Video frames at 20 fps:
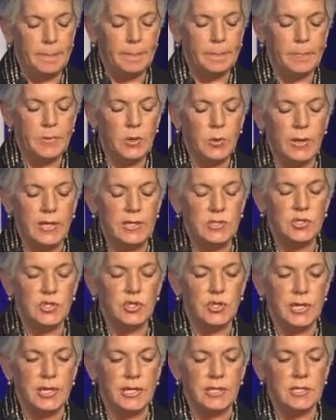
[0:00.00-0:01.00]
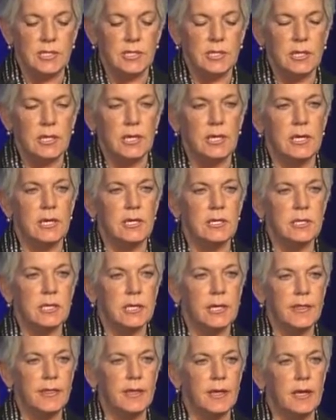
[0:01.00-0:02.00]
Queen Street. And
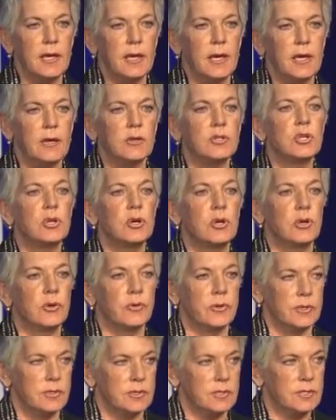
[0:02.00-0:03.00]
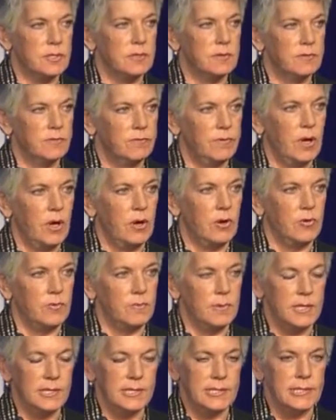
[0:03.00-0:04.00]
I think our tolerance for
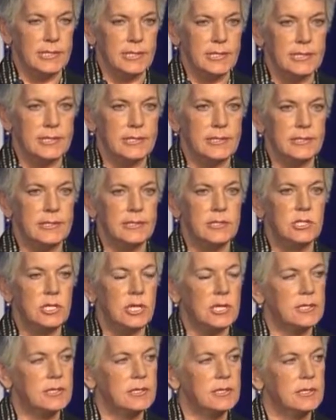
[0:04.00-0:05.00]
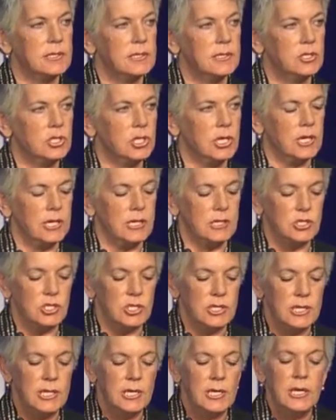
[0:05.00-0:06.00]
homelessness just
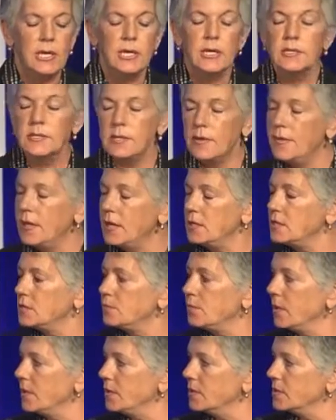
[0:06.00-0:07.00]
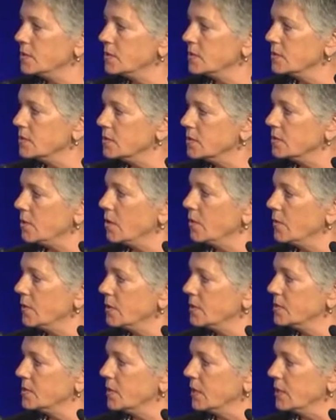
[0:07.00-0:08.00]
changed. So that's why this is so
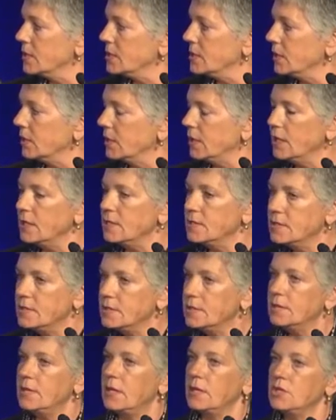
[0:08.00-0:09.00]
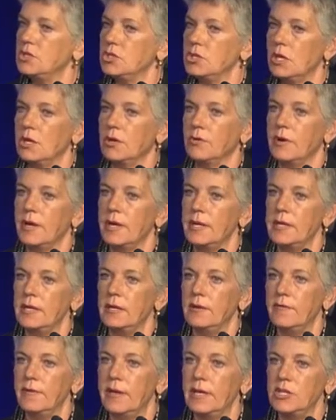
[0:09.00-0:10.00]
exciting. It's such a great
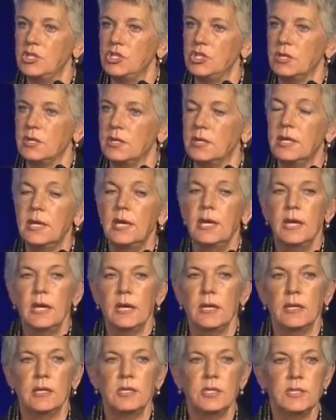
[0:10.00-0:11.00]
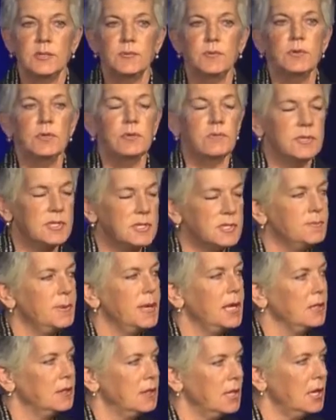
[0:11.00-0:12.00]
innovation. And I just want to
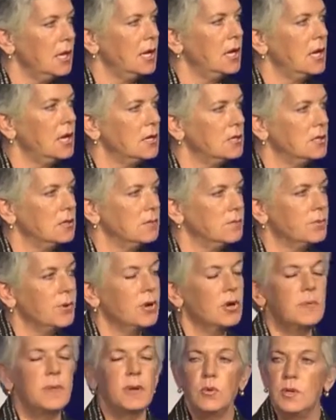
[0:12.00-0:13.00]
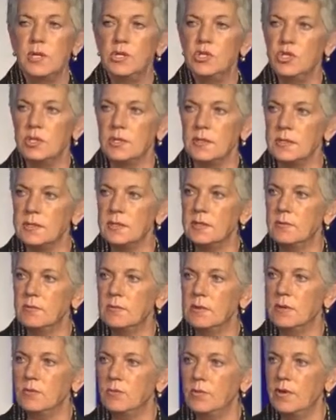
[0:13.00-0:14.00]
respect the hard and probing questions
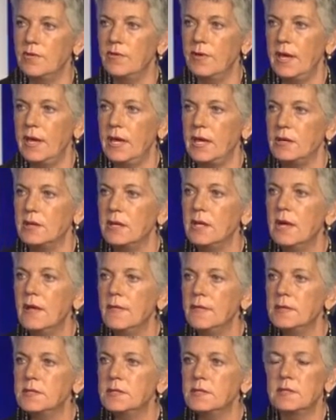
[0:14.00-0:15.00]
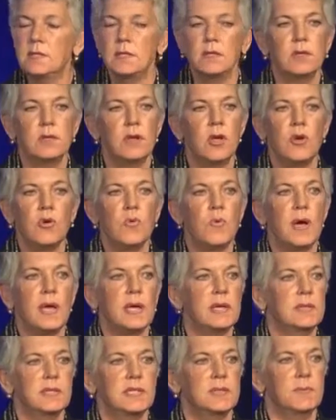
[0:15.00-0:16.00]
that we've had. This is in no
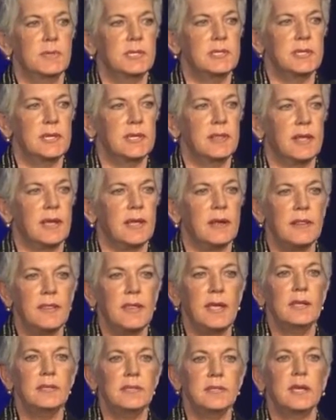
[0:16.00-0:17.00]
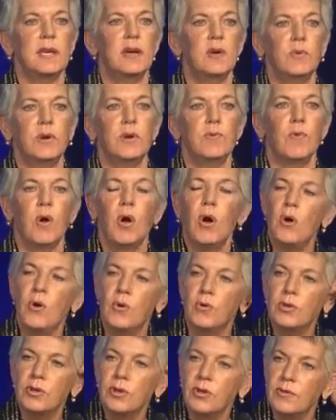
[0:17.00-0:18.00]
way dismissing that. That's how we
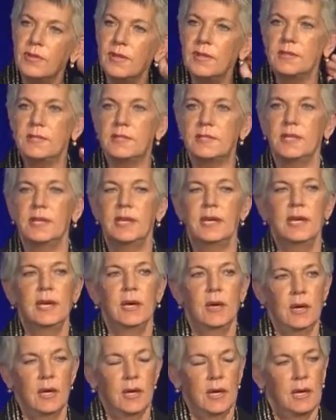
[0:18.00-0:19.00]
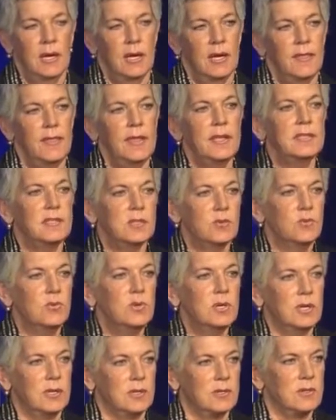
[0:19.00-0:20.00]
roll. You know, that's
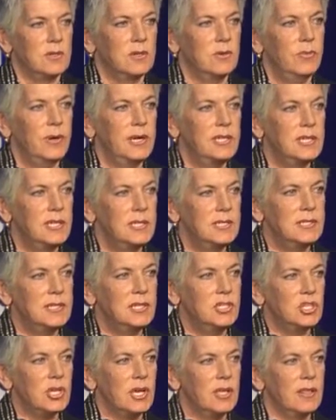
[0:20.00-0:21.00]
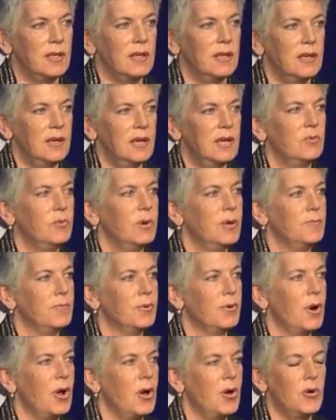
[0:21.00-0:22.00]
Auckland. We test each other and we
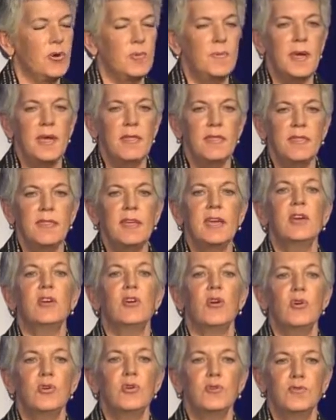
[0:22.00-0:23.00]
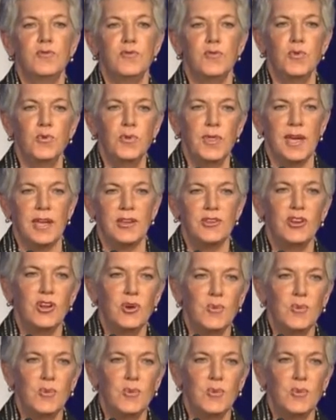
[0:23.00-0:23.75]
probe, and thank God for that. You know, we